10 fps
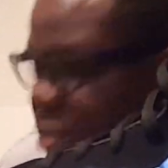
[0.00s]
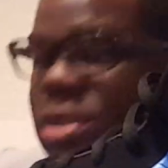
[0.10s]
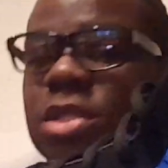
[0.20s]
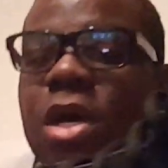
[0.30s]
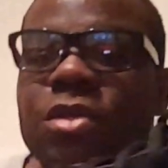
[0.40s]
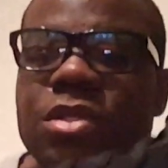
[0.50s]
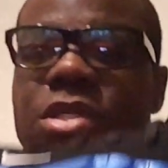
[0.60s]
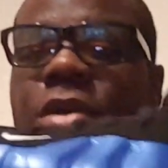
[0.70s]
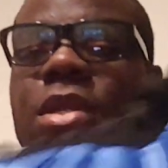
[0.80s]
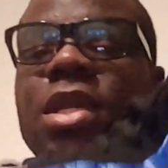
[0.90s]
These hoes are
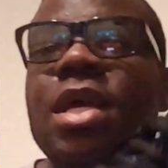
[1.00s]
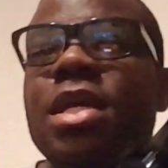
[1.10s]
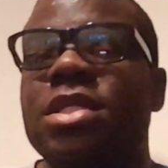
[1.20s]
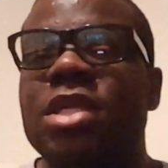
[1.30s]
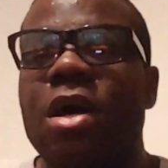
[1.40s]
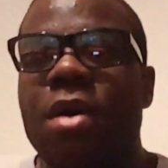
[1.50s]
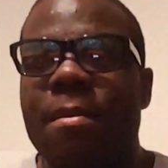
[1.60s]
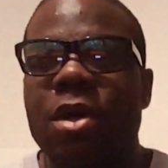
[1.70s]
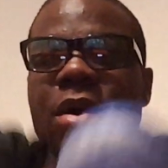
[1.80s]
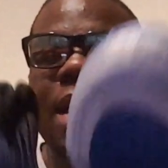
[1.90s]
so clean. So
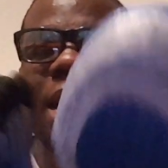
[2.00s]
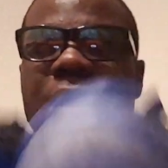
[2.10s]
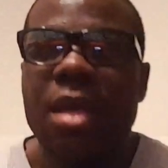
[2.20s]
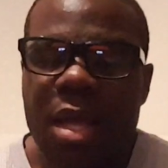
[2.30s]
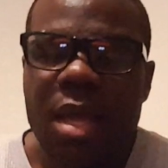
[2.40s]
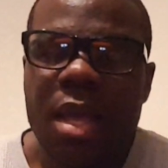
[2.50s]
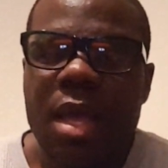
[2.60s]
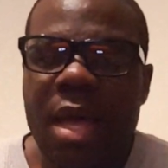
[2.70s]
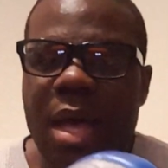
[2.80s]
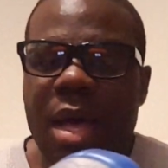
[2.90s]
I'm gonna go ahead.
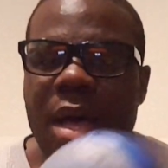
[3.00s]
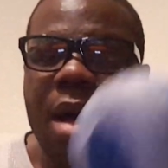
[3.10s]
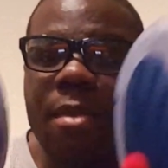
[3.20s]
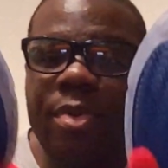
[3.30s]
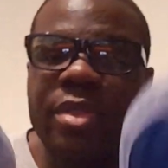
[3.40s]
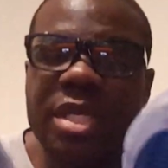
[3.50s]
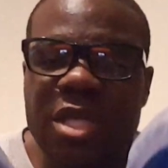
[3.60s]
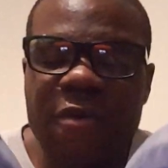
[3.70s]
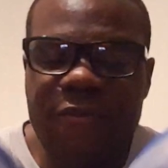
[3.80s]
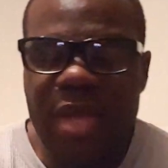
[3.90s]
I'm gonna put these
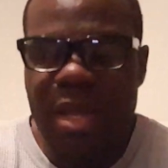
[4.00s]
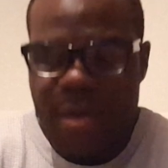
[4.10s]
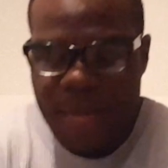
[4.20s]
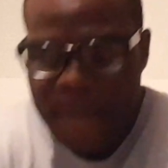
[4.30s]
on feet,